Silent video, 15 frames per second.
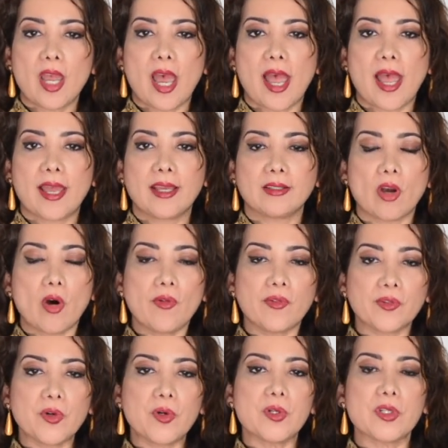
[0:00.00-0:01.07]
and of
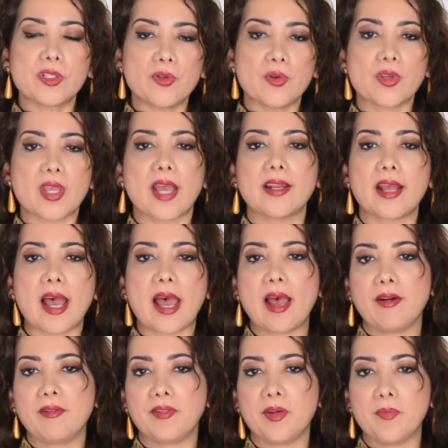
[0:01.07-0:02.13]
course you can
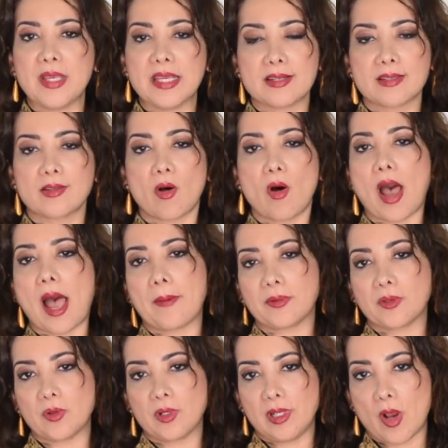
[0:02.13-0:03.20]
have Mirza
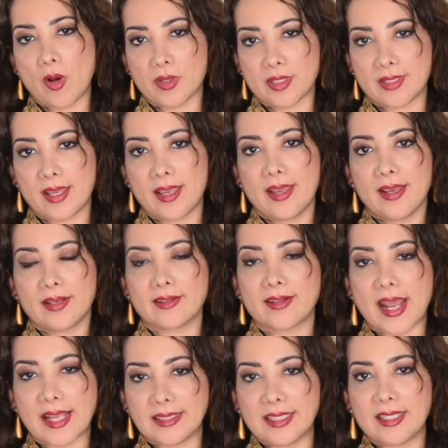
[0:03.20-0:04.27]
Abdullah's
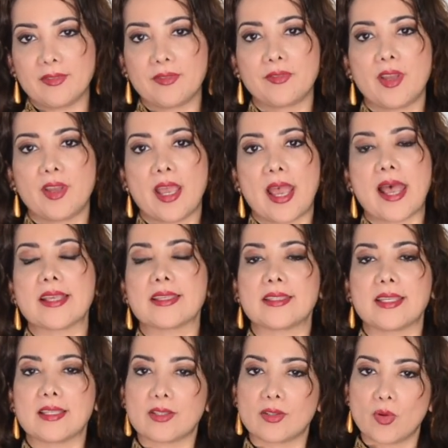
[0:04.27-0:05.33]
Radif as
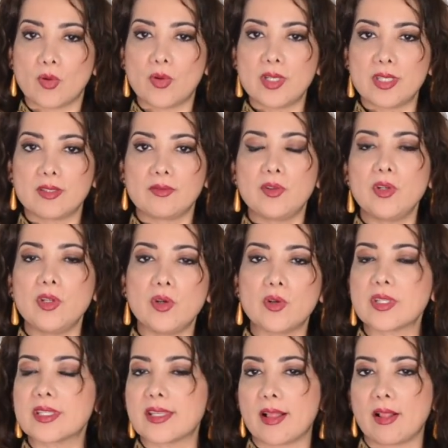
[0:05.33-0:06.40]
a source for
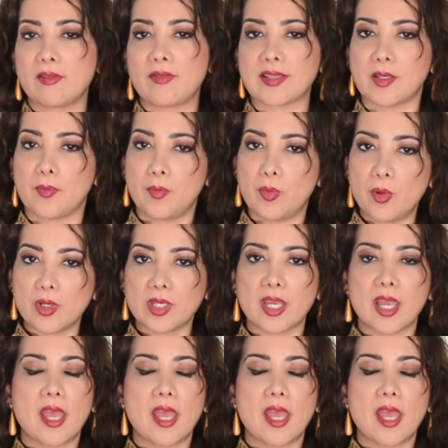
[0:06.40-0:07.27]
yourself, as a book,